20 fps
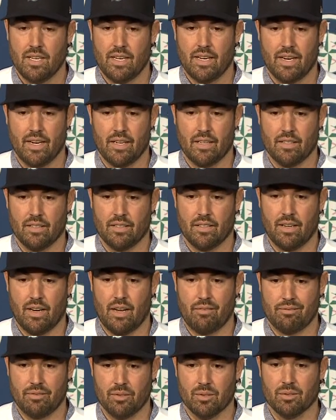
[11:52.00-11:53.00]
and I
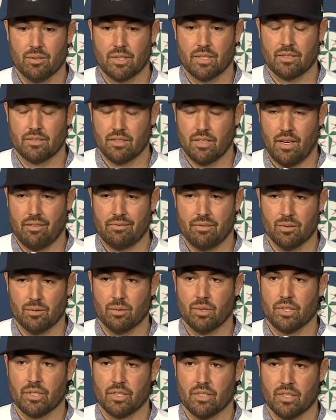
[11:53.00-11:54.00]
feel I feel
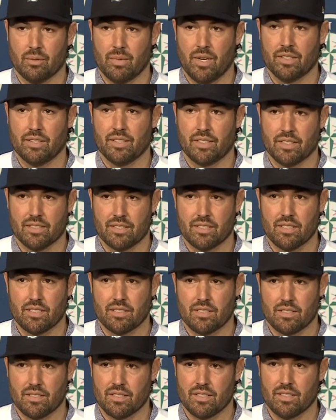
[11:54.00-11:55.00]
really good about the
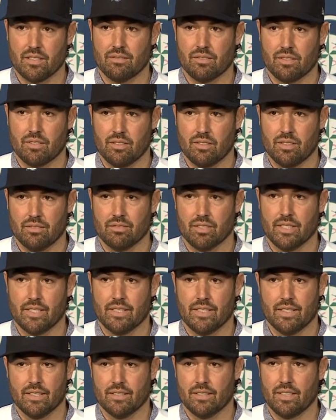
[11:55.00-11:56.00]
consistency of the
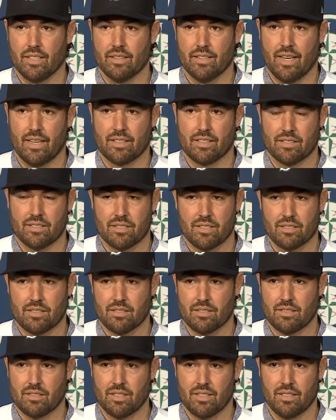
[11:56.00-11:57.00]
delivery, and and that
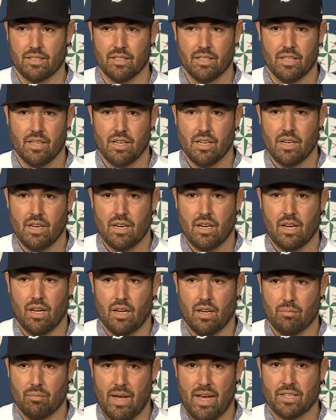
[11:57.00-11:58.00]
consistency
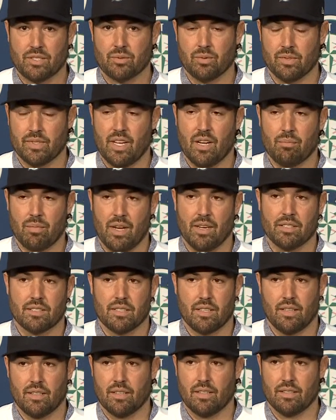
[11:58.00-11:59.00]
uh, matched with that
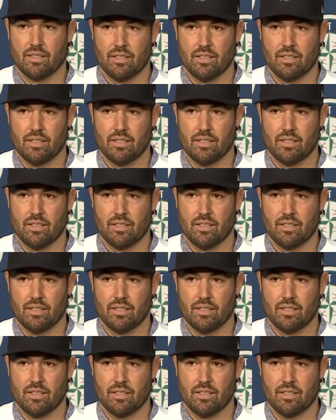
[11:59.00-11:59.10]
mindset,